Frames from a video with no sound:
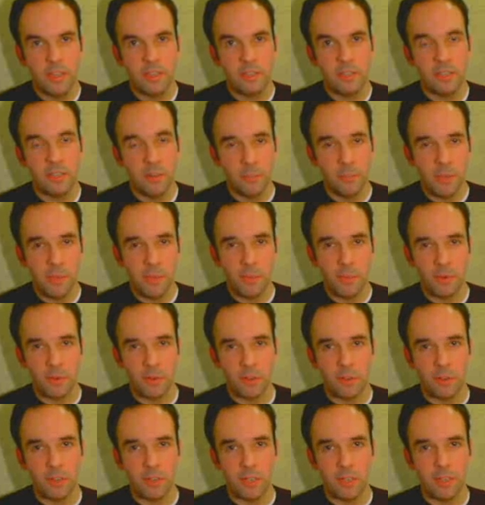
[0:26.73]
some people
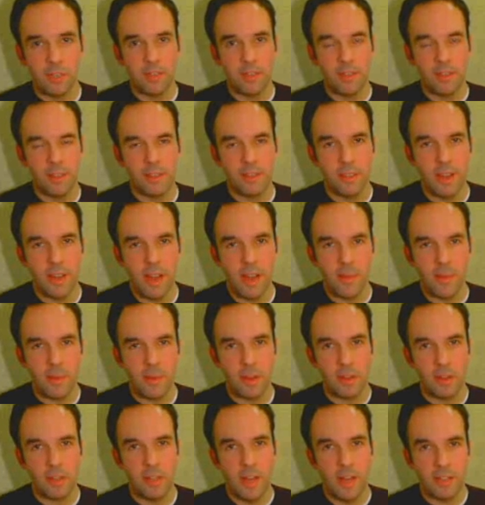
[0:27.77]
are going to think that I'm
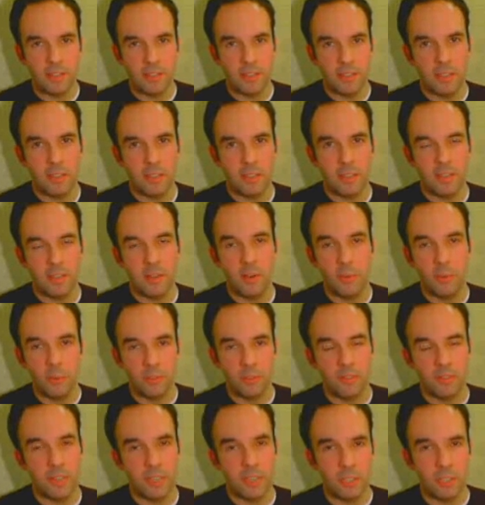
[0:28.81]
a closeted
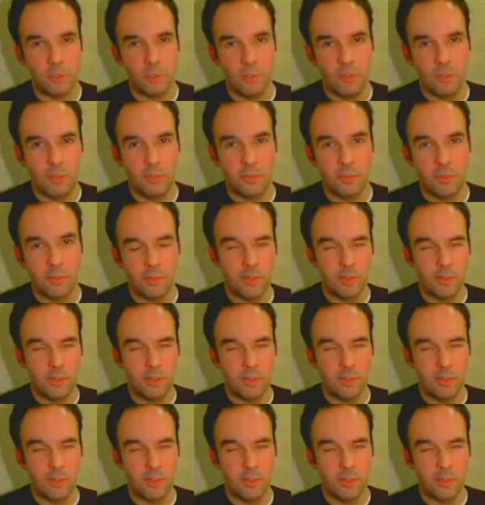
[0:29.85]
homosexual for